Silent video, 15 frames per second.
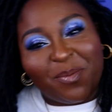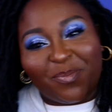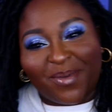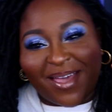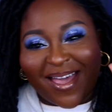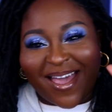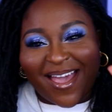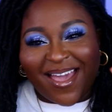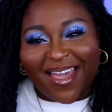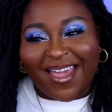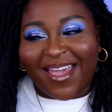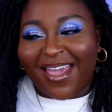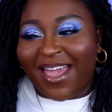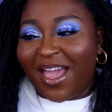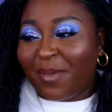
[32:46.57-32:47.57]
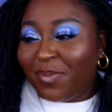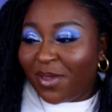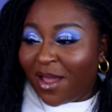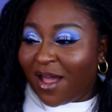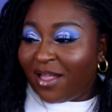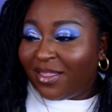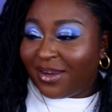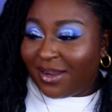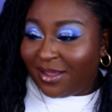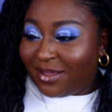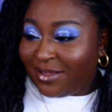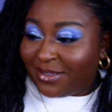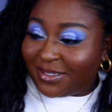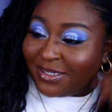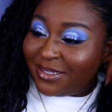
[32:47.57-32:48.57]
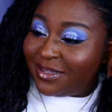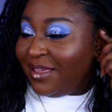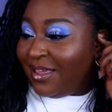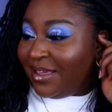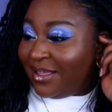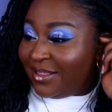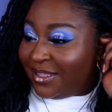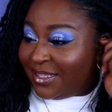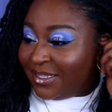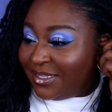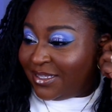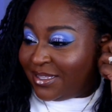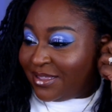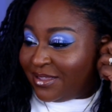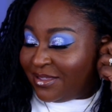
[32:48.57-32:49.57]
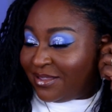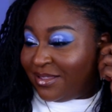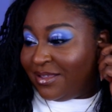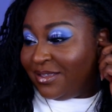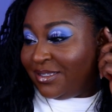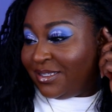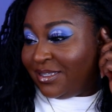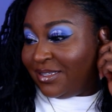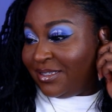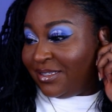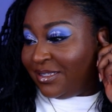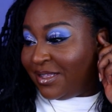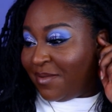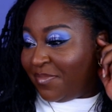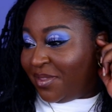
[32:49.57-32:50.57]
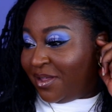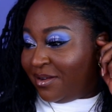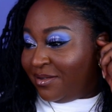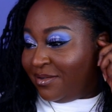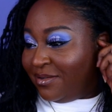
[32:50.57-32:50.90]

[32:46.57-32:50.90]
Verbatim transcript: Bye. Happy holidays. Yeah, this this is something.